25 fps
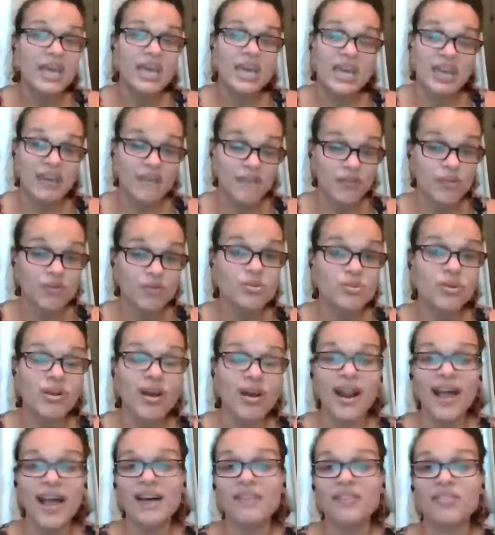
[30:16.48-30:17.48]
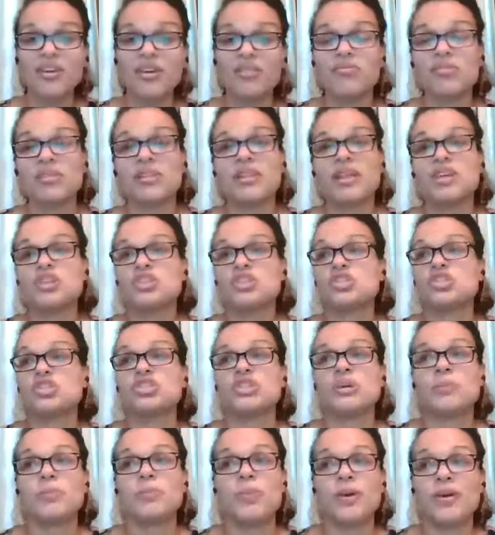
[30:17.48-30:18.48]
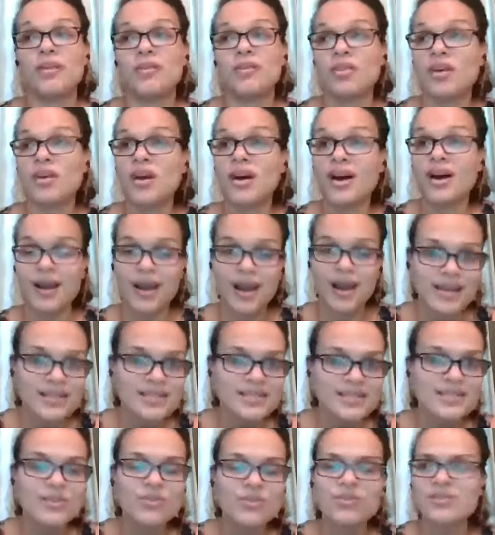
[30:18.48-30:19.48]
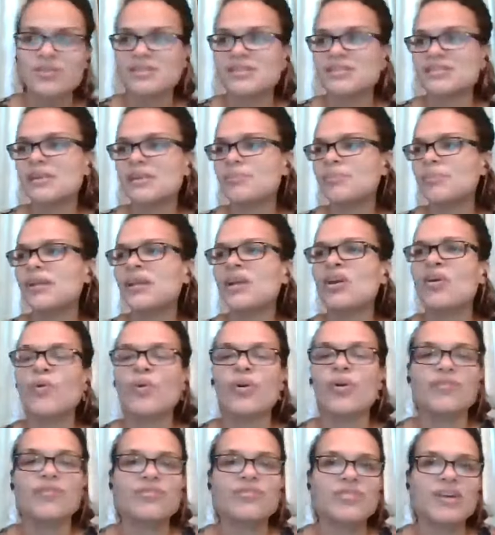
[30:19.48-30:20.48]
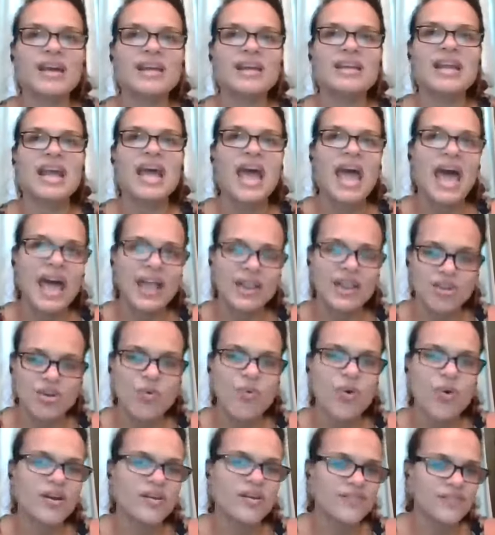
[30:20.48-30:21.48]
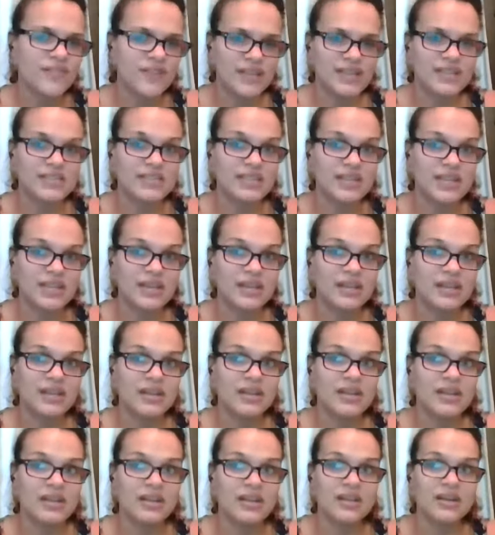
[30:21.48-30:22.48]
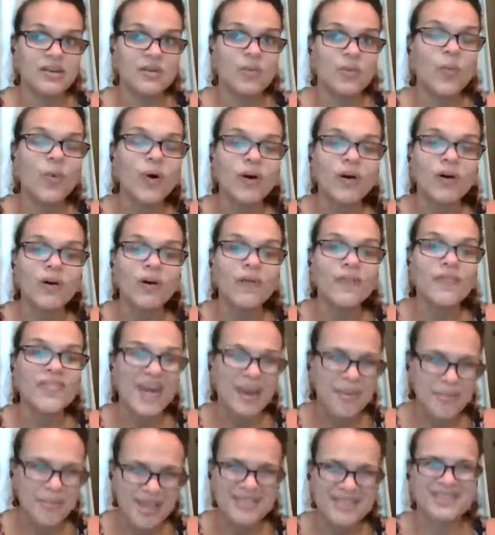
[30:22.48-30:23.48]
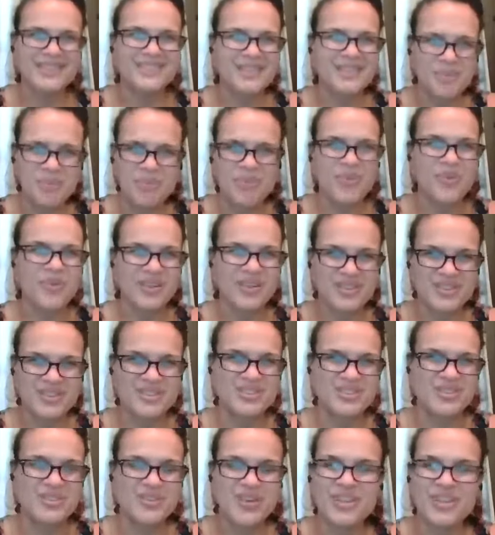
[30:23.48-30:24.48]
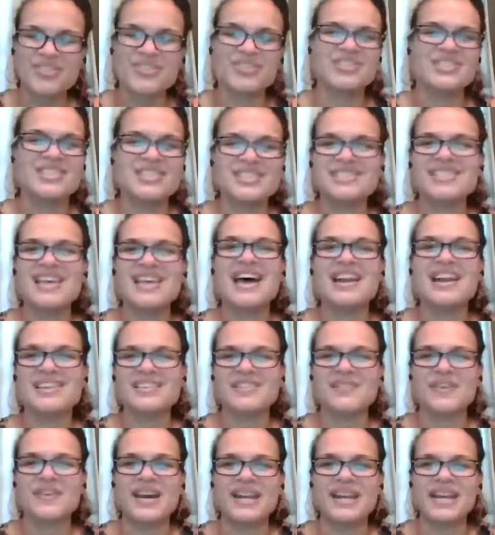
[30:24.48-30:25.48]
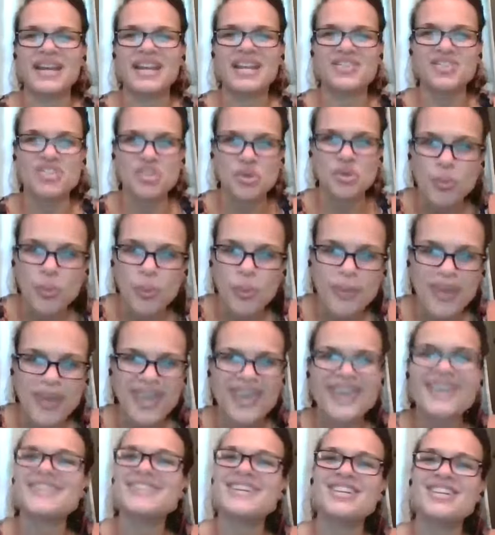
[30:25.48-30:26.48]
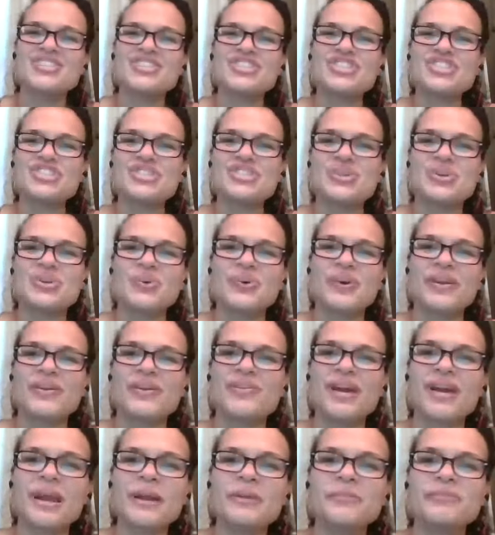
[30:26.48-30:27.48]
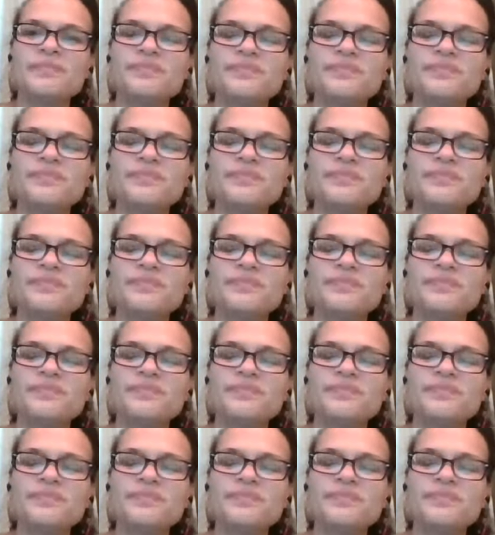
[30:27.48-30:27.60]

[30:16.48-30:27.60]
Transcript: if you do not have a good relationship with a cousin or a sibling or a friend and you want to fix it, well, that means it's important to you and you're dissatisfied in it. So pay attention to it, right?